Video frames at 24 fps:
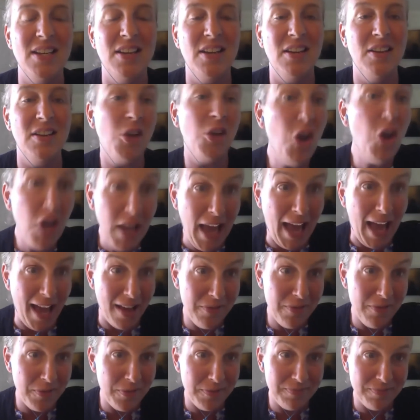could
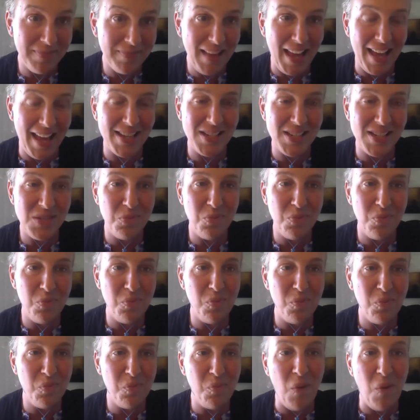have, and
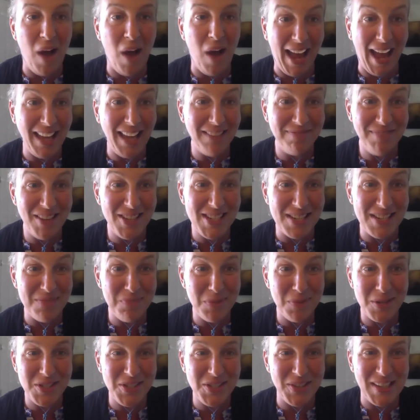why you didn't
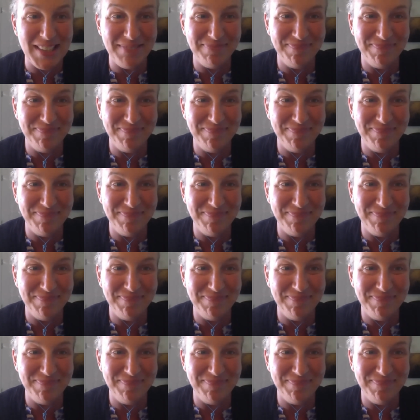pursue it.